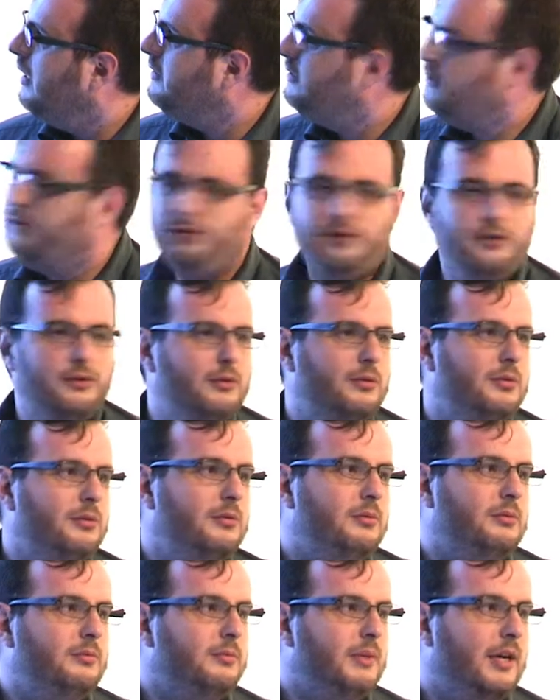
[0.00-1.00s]
As
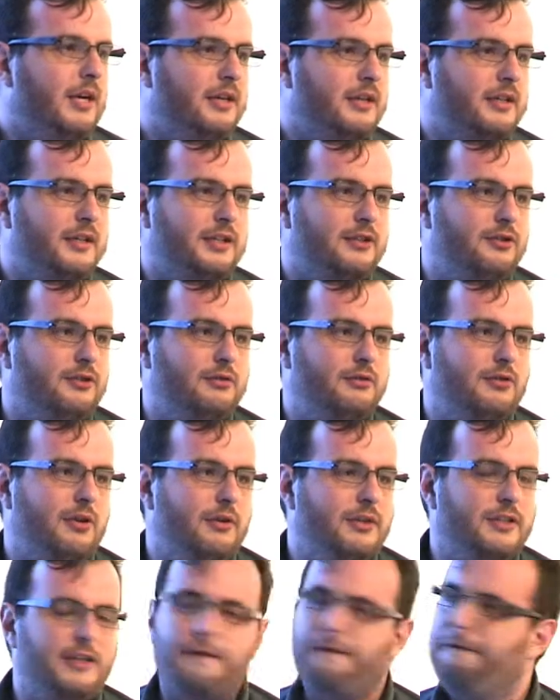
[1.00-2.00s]
usual, architectural
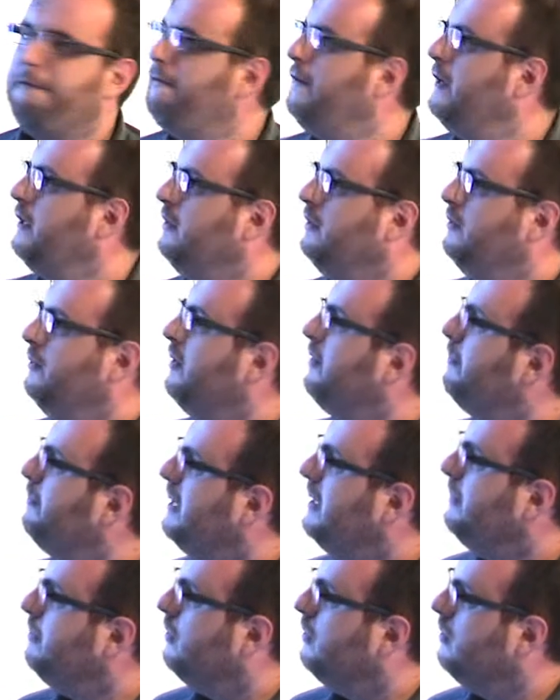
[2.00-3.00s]
drawings are filled with
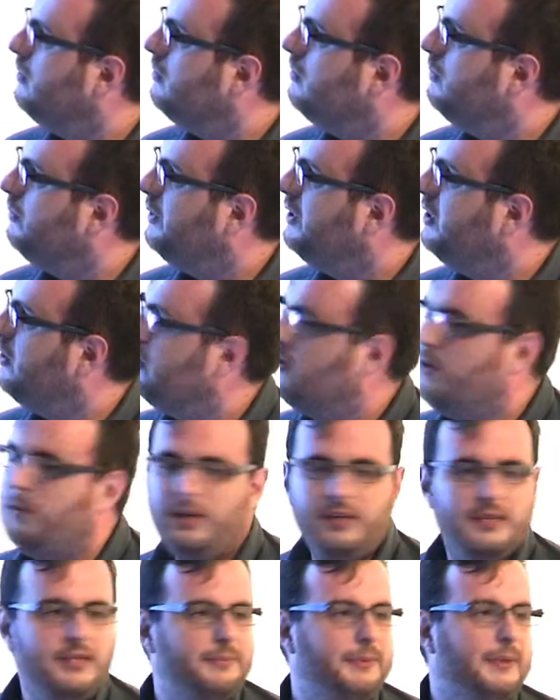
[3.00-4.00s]
people. We don't know
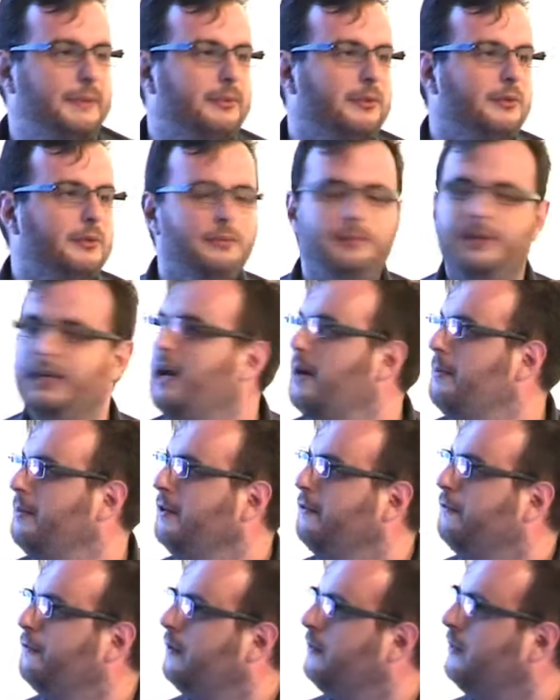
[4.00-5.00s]
where these people will be
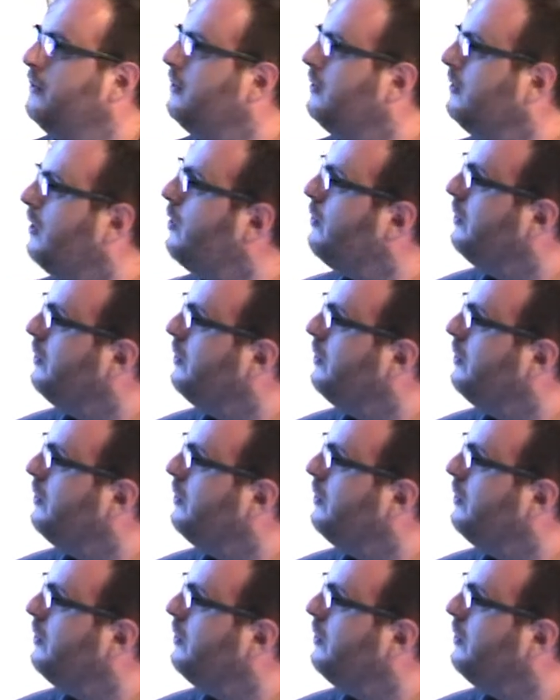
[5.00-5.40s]
coming from or